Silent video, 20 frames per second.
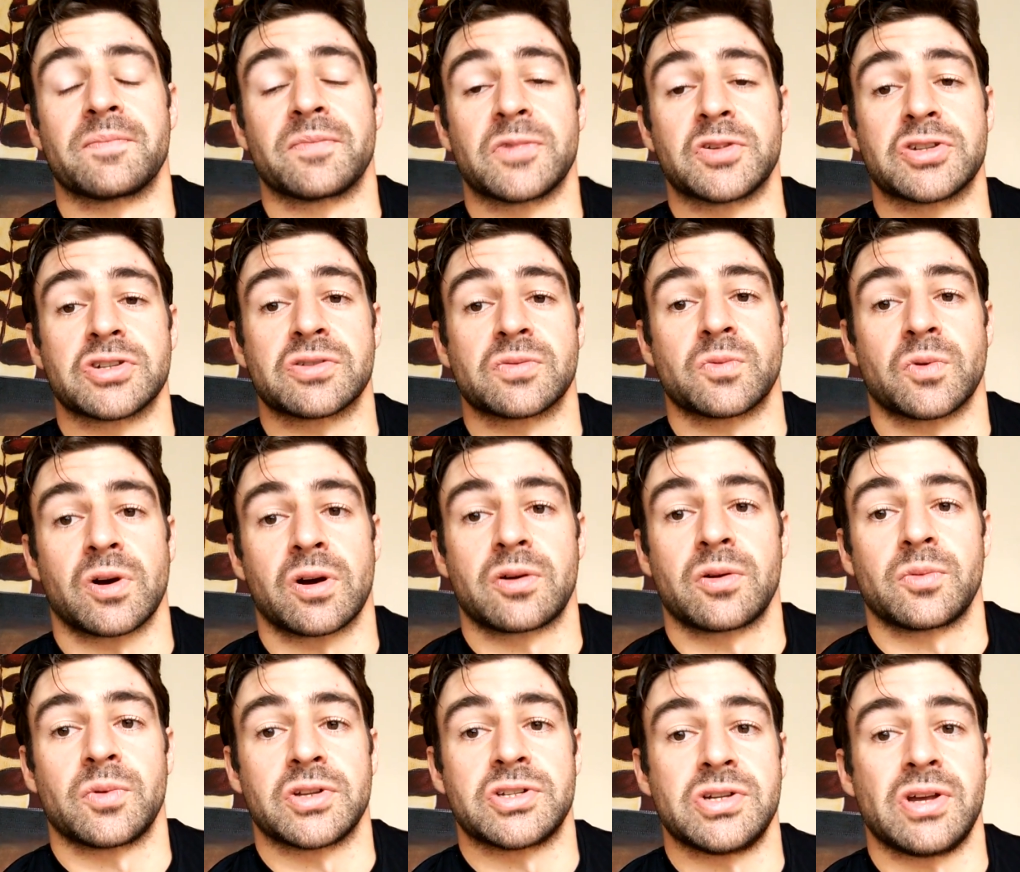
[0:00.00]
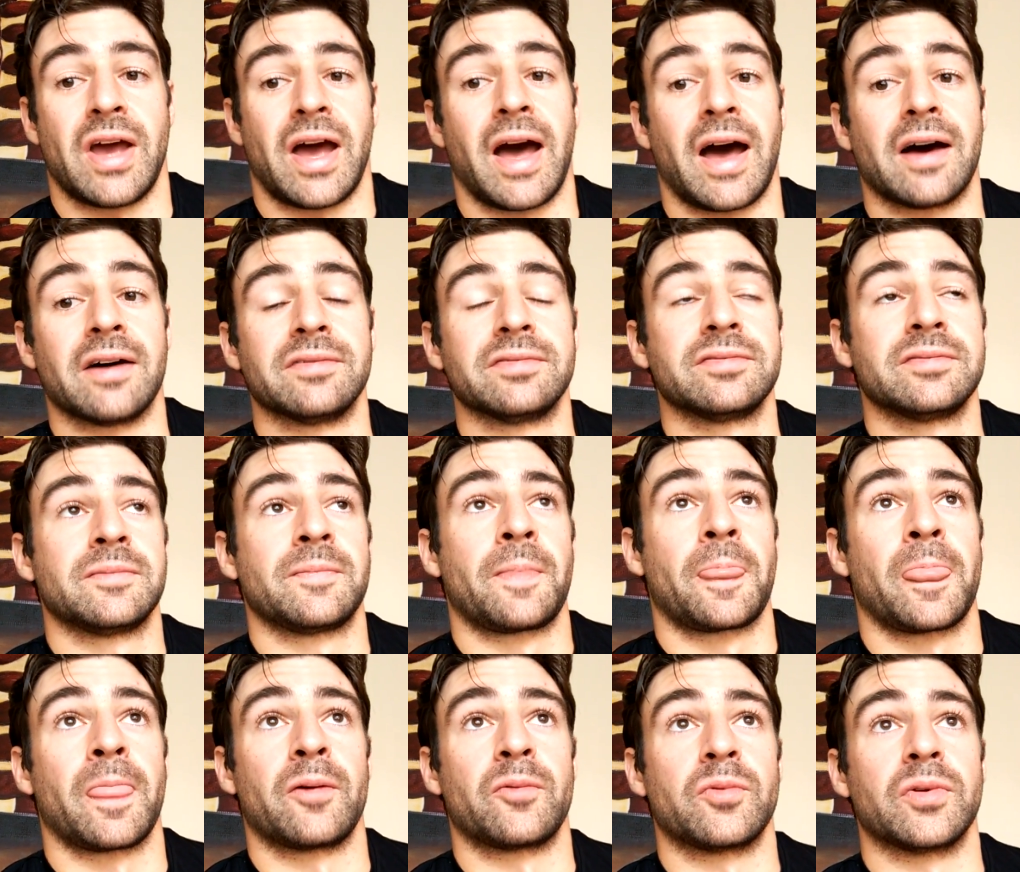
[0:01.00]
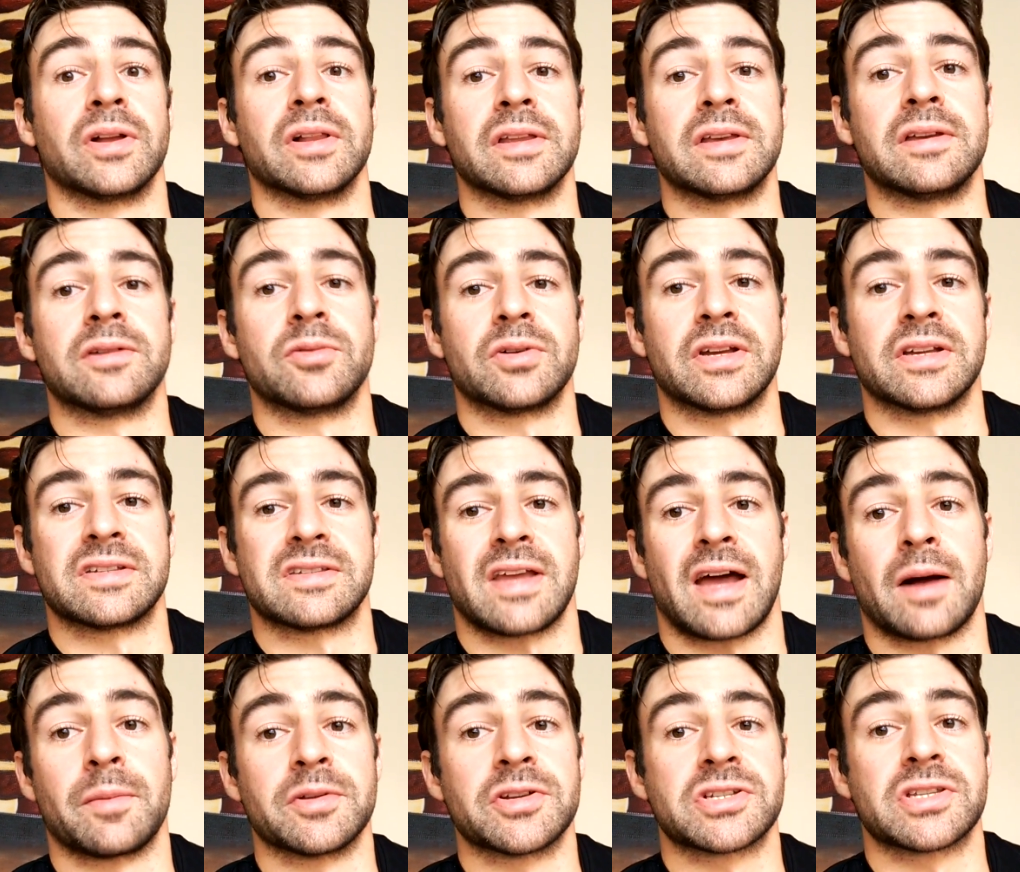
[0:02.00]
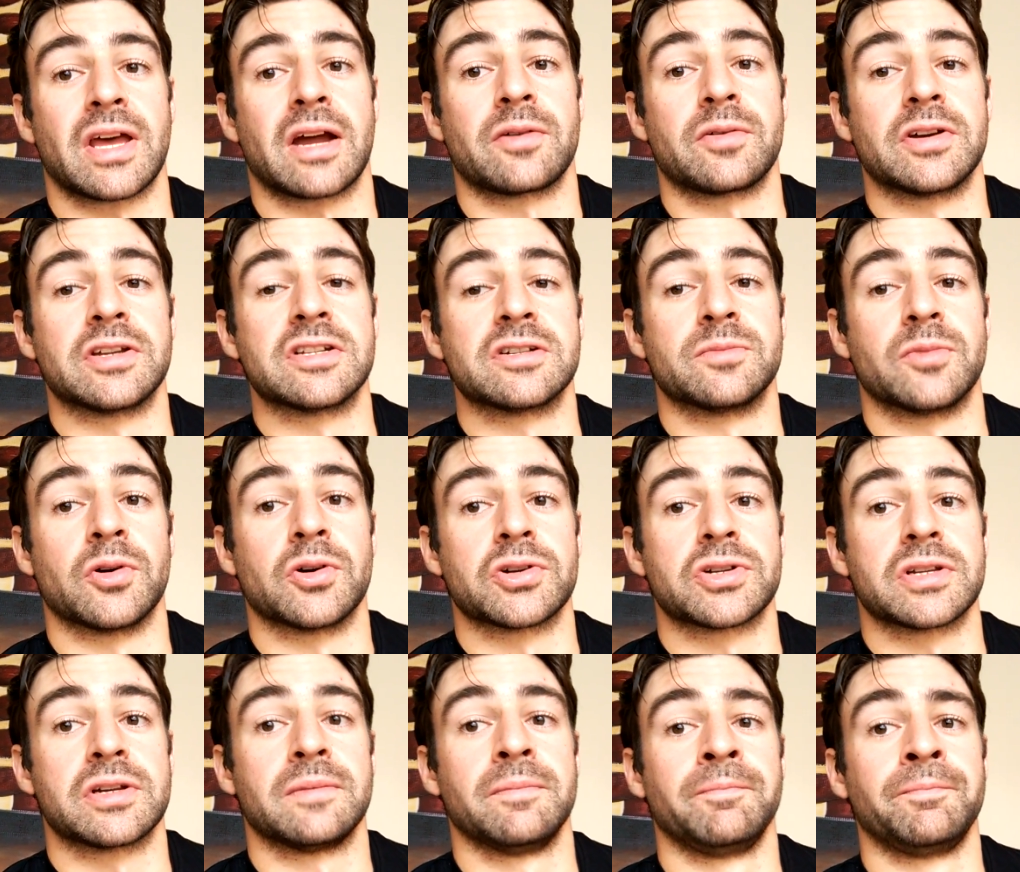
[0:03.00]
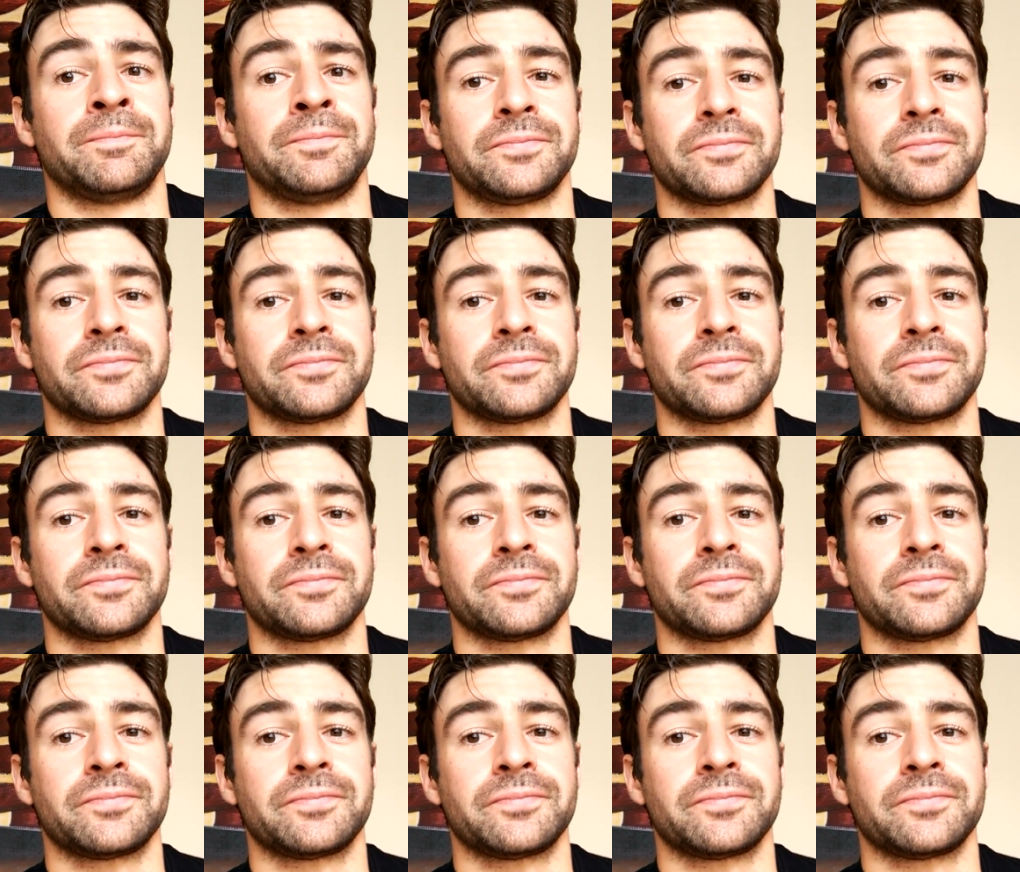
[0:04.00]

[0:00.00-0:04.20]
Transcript: Just work with what you have, really reestablish that range of motion,